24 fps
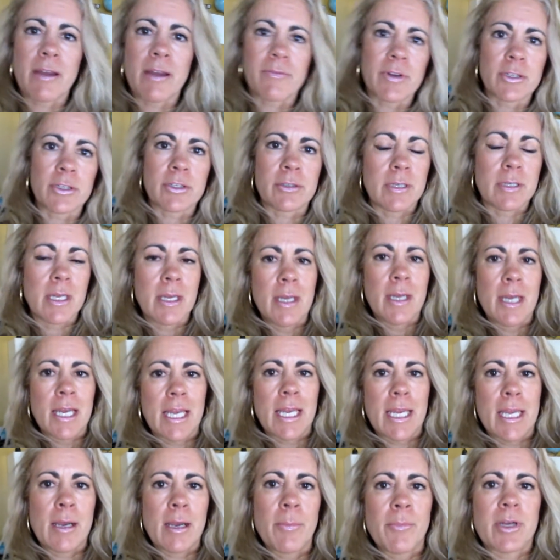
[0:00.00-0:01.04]
having
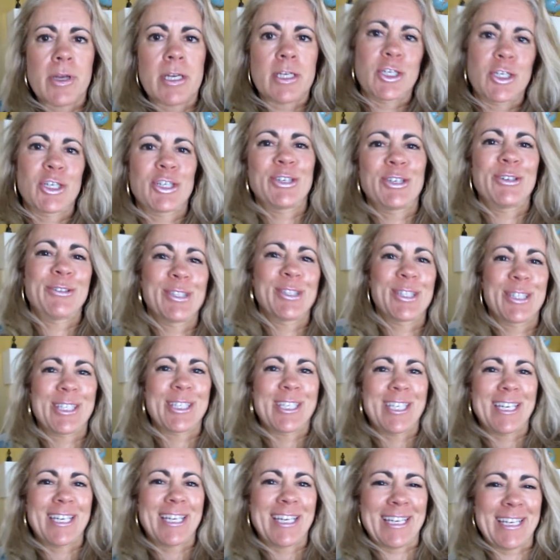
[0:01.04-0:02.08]
camera
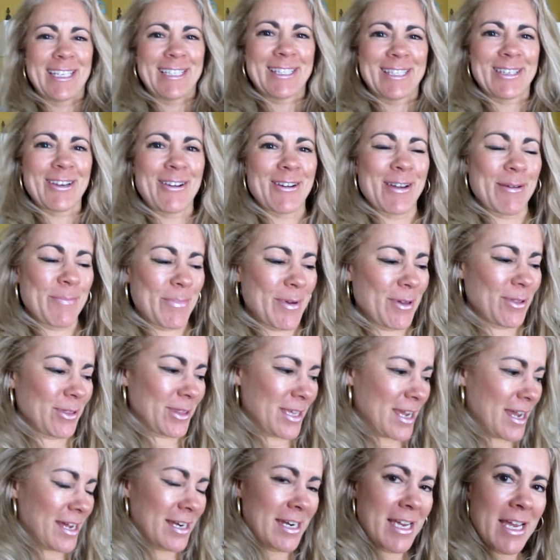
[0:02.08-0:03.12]
issues today, sorry about
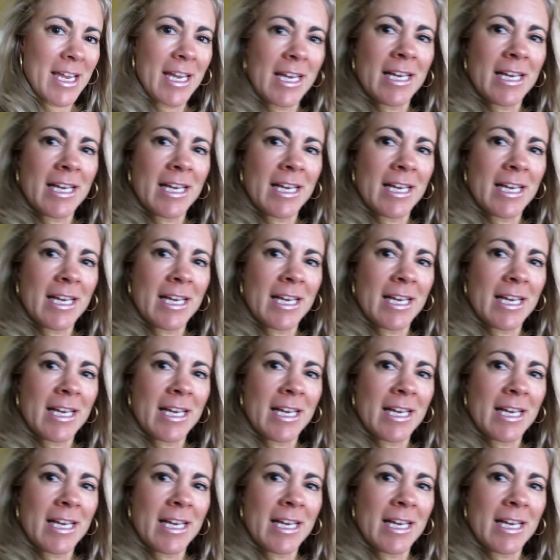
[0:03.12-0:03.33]
that.